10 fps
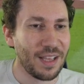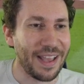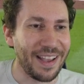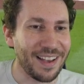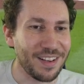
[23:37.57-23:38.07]

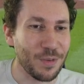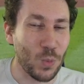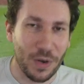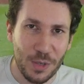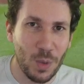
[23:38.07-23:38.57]
And
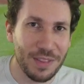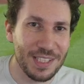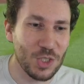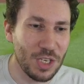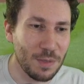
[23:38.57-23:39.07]
where do you want
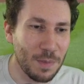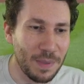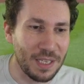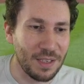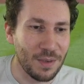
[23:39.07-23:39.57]
this changeup to
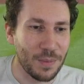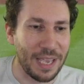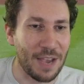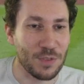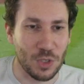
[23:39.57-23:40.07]
be? We
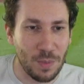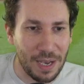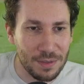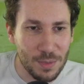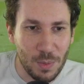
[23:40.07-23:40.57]
have two
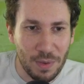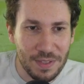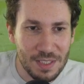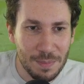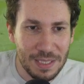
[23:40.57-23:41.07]
outs, we want
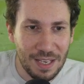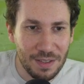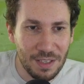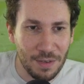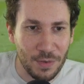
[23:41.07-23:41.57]
this to be
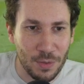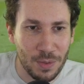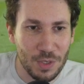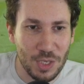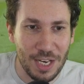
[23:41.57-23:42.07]
down here. If you're
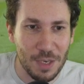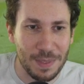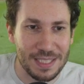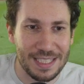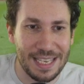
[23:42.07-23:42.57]
throwing a changeup,
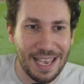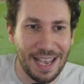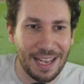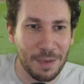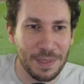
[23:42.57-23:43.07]
it's
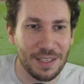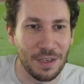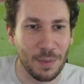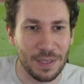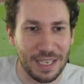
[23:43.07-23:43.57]
gotta be
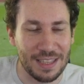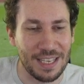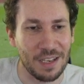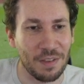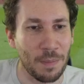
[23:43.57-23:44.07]
here where you get
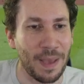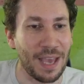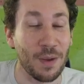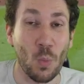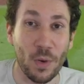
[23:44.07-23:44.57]
the end of the
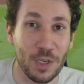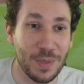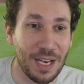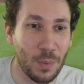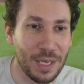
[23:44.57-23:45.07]
bat. And where do
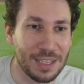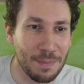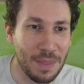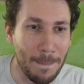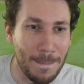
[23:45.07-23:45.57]
we not want
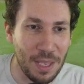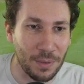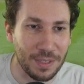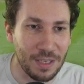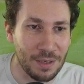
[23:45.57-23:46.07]
them?
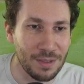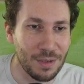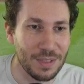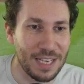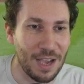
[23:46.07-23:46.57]
Middle here
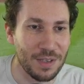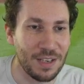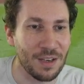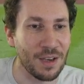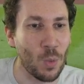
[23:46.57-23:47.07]
or down
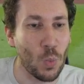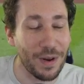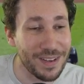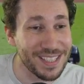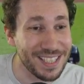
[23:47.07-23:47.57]
here? And
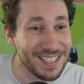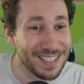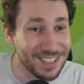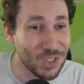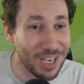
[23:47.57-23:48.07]
where is
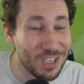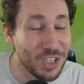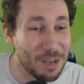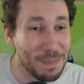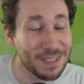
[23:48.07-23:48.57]
this
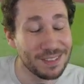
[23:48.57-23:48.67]
changeup?